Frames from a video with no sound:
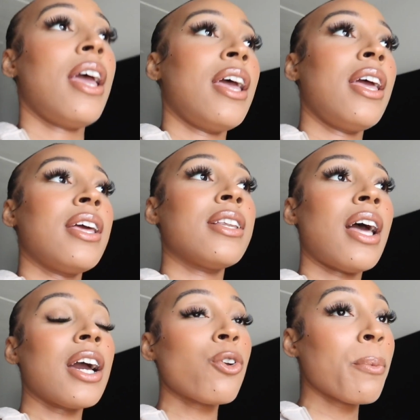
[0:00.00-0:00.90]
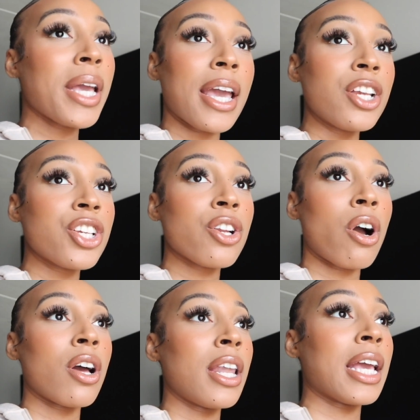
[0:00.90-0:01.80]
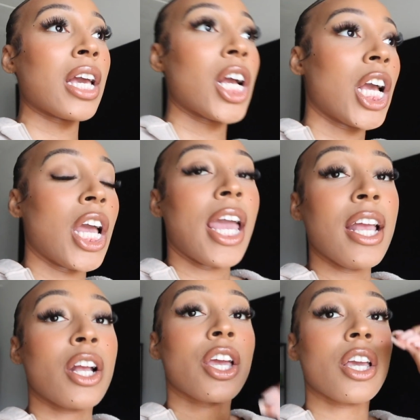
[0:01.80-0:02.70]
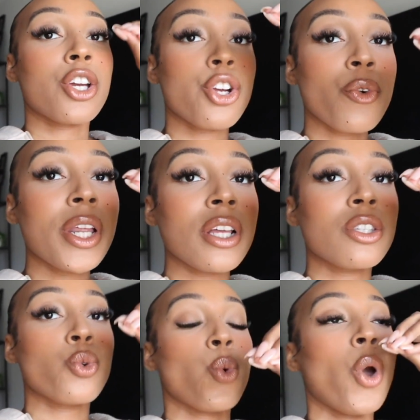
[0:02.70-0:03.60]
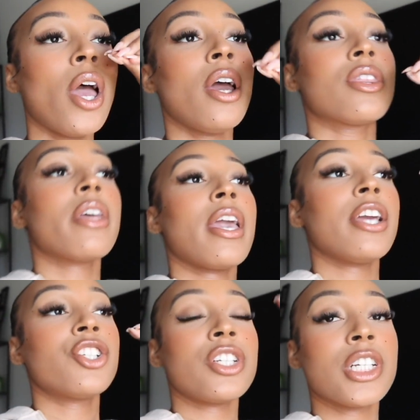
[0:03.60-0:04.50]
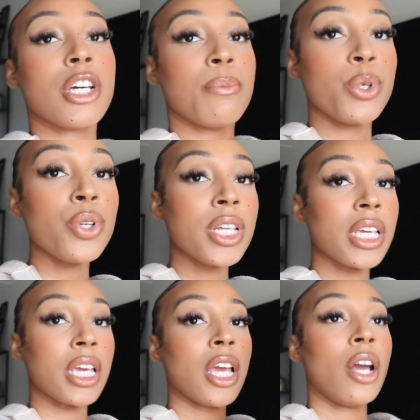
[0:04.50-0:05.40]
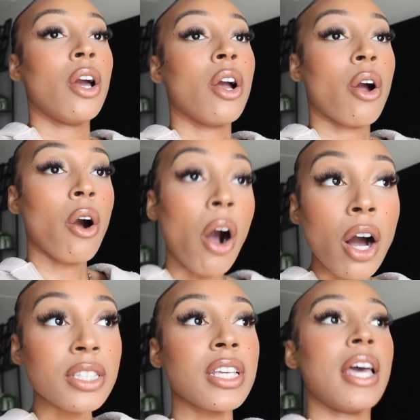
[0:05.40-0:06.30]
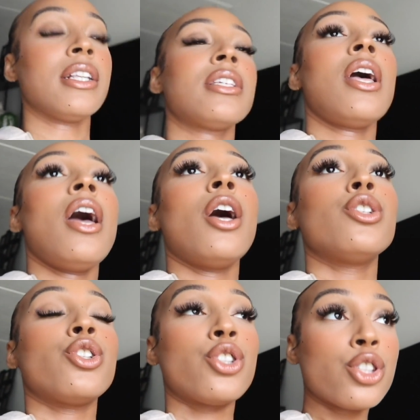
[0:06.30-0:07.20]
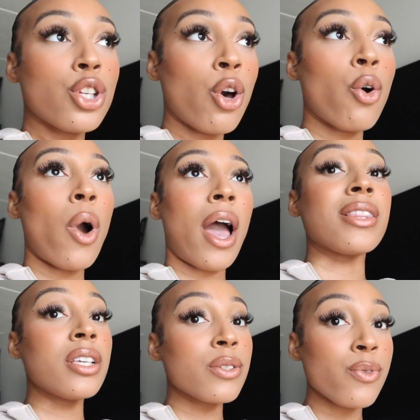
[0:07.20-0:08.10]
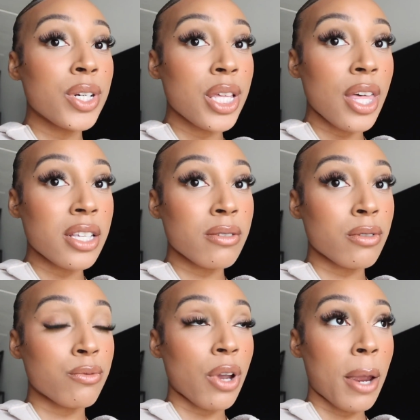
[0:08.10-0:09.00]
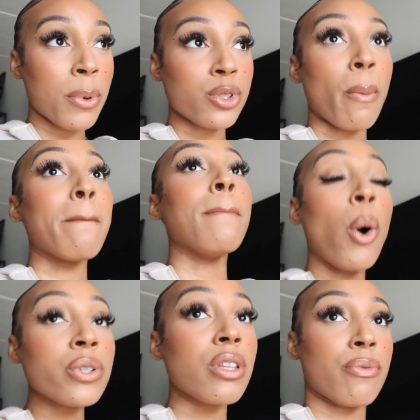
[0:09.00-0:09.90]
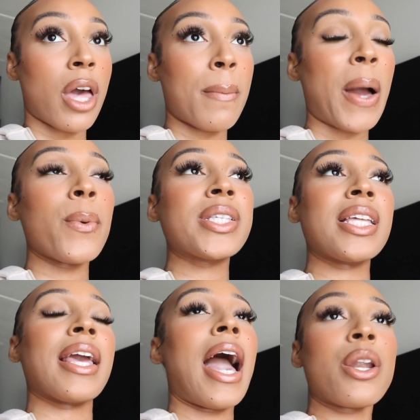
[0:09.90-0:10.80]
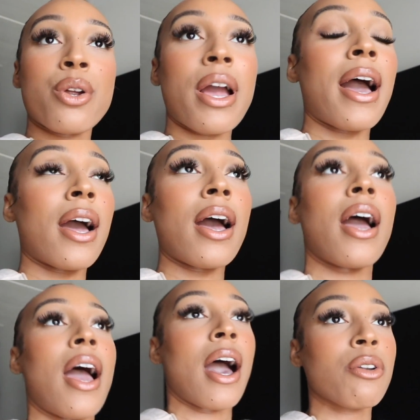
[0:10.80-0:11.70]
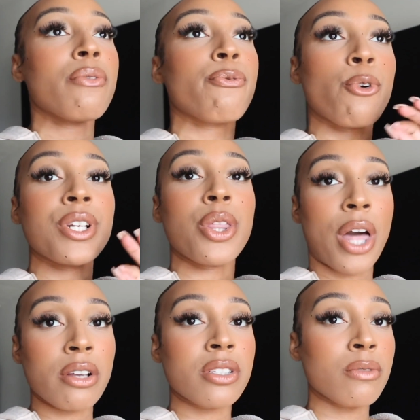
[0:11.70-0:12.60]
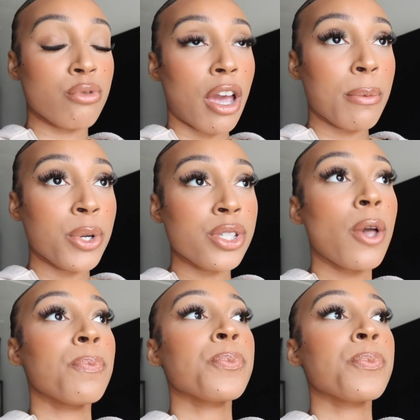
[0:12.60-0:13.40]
And I don't make Haitian, con like, curated to the Haitian community content. So these 40,000 subscribers, most of them, I would say like out of, out of 40,000 subscribers